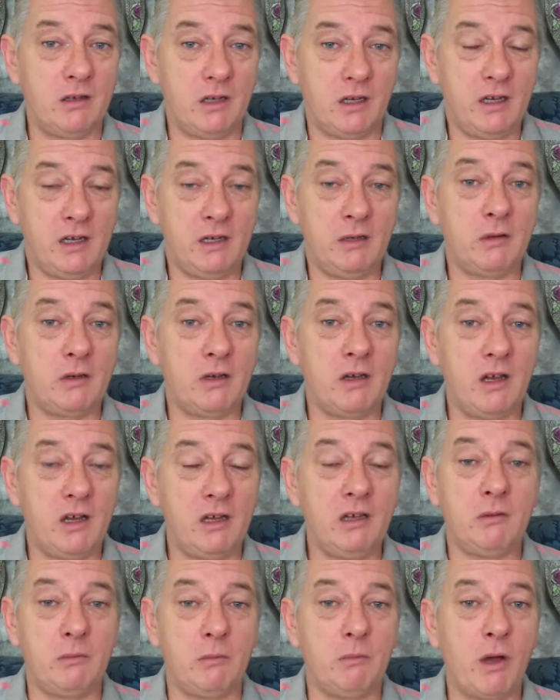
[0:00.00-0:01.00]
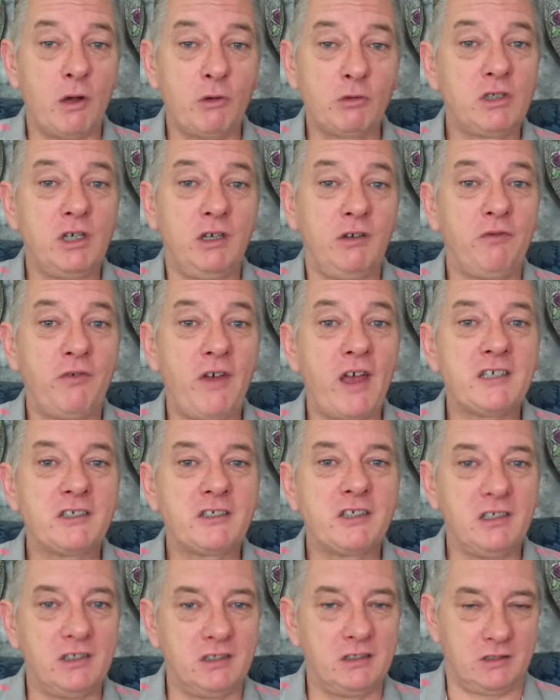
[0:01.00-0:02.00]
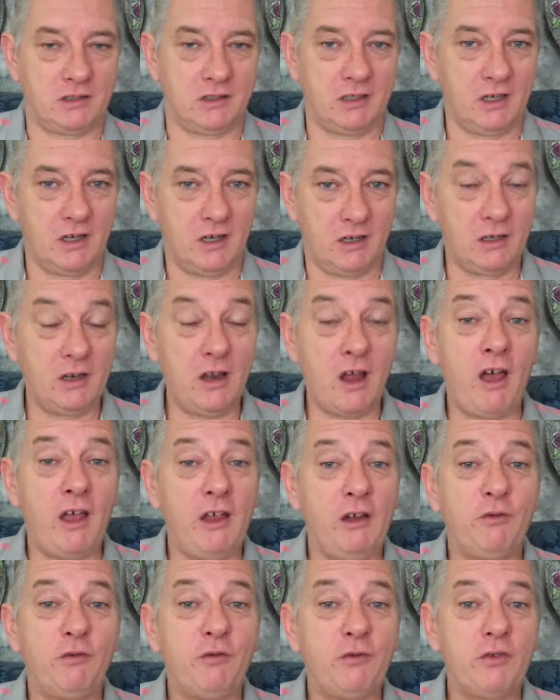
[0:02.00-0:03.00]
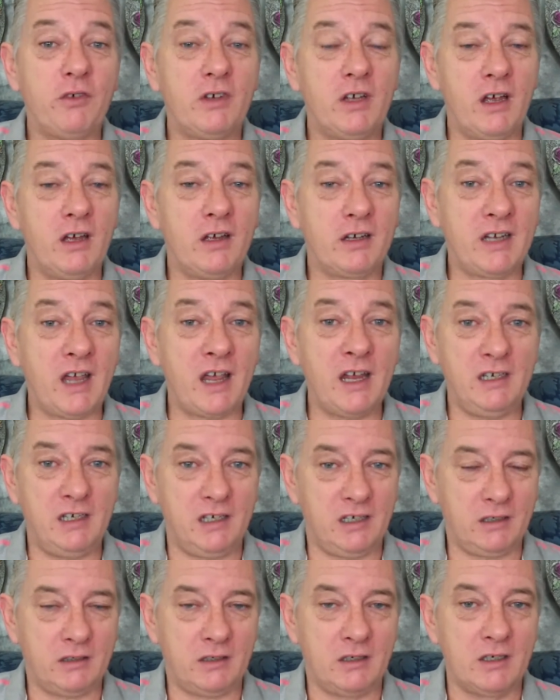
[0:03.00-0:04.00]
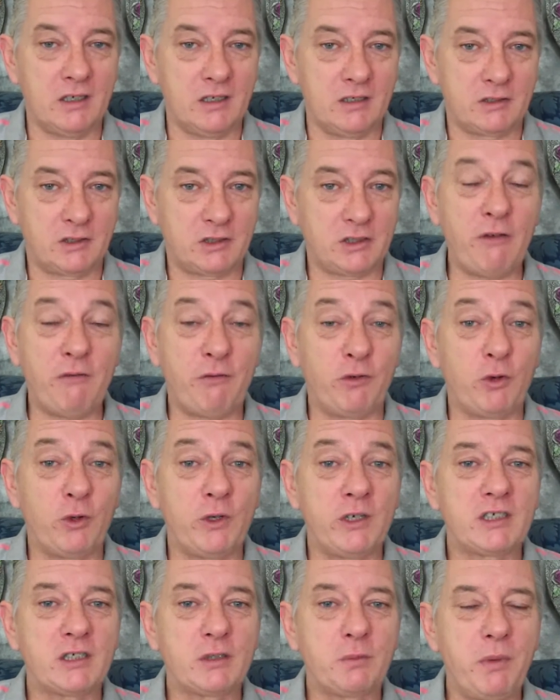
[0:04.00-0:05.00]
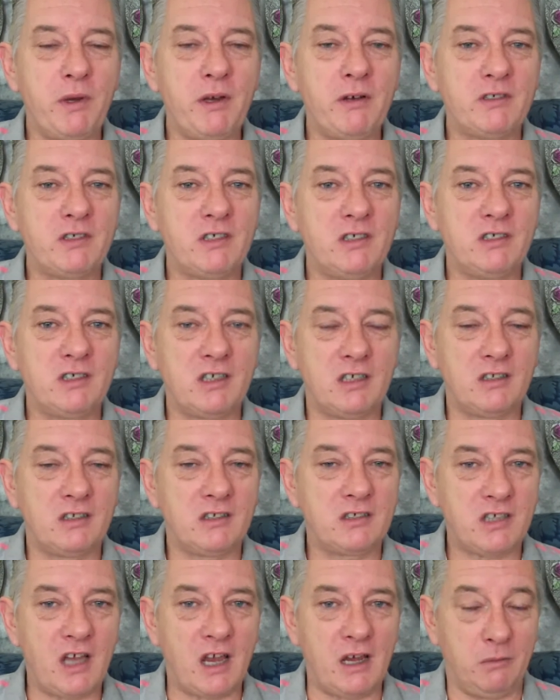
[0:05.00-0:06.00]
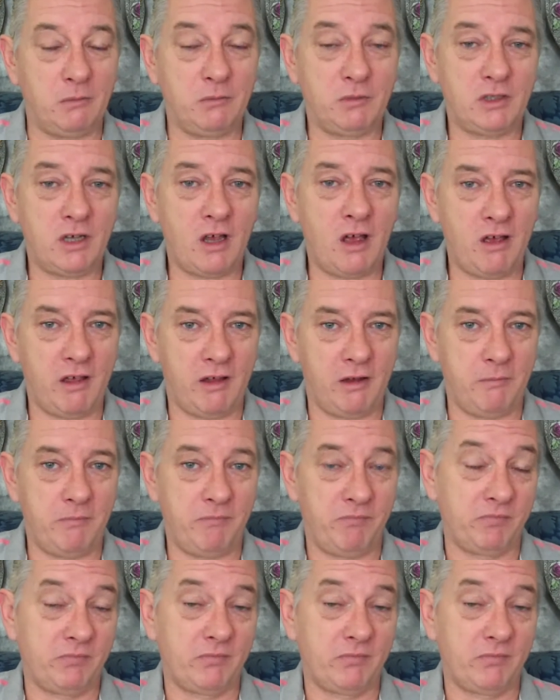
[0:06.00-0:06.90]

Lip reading: in multifacet life, gaining several experiences at the same time,